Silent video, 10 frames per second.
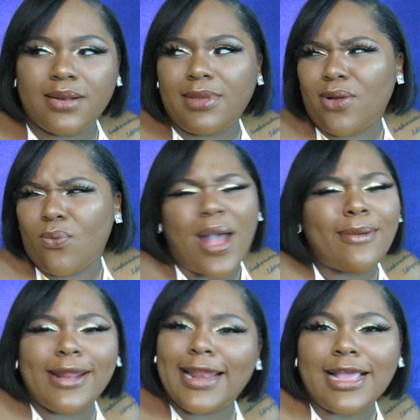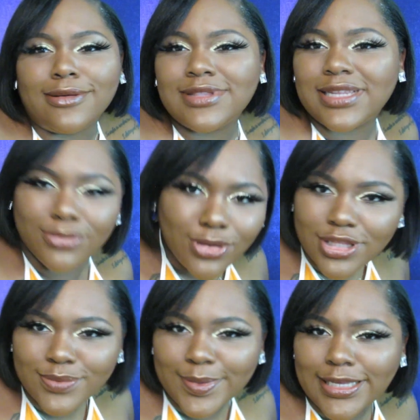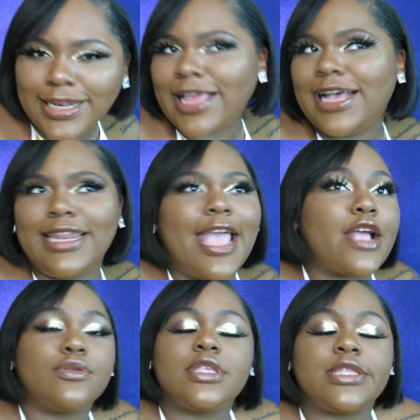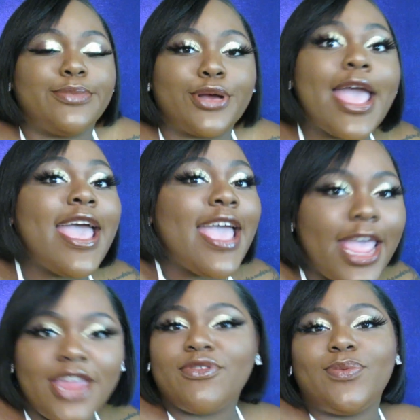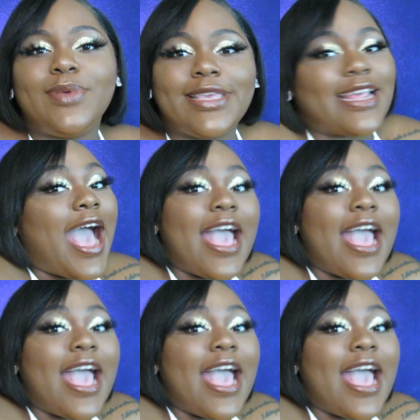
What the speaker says: I'm like, why would I not go to The Book this weekend? Like, honey, I go to The Book every weekend.